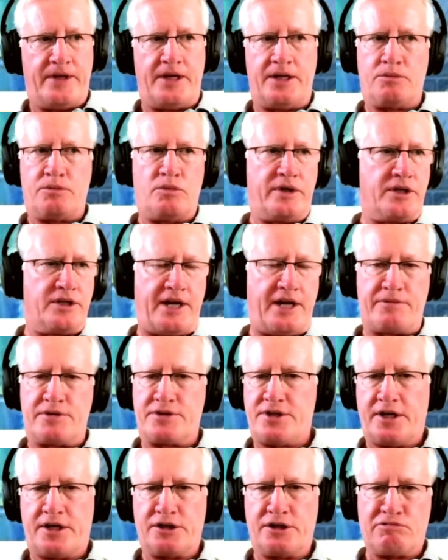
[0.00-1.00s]
We could have a
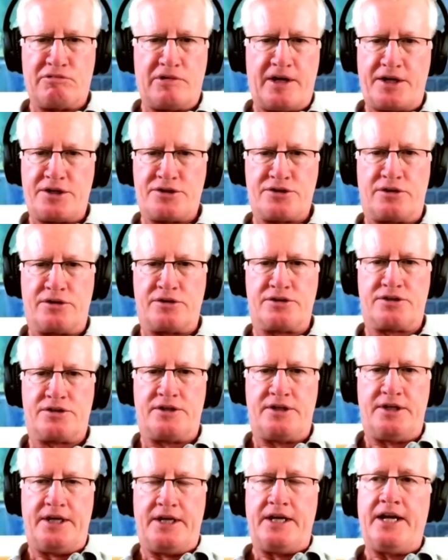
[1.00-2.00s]
second renaissance.
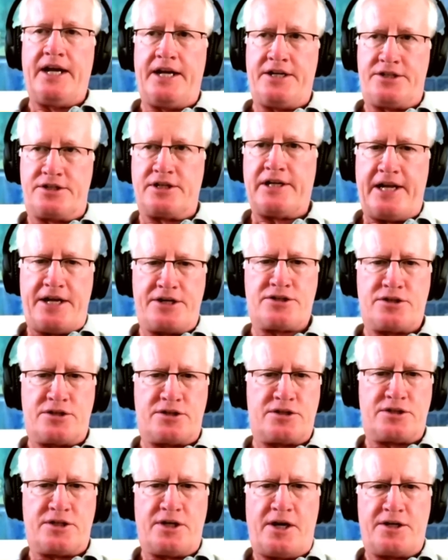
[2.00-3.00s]
It's the leisure
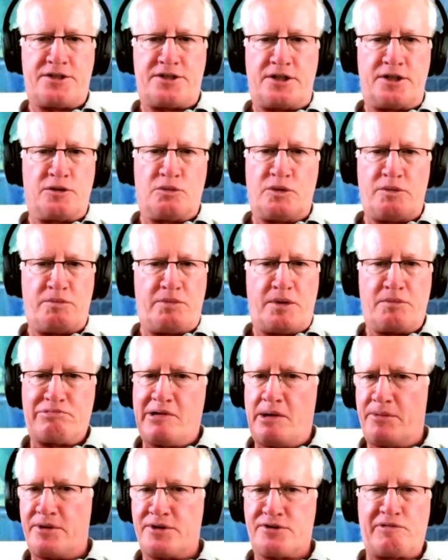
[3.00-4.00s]
society that we've been
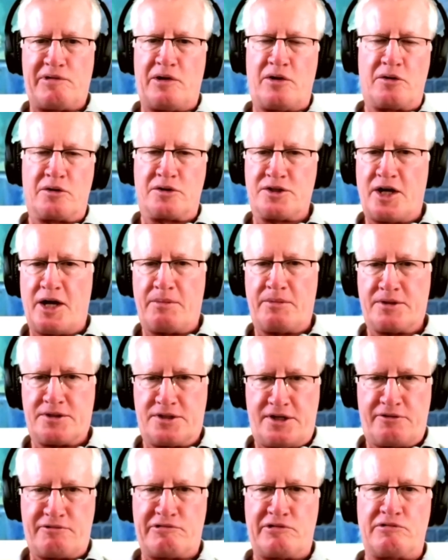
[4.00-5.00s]
promised for a long time has
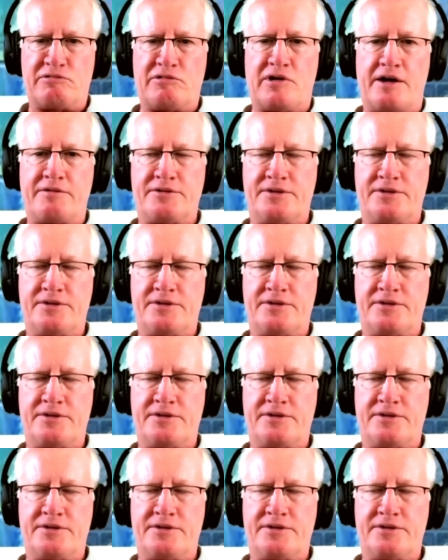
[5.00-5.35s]
never arrived.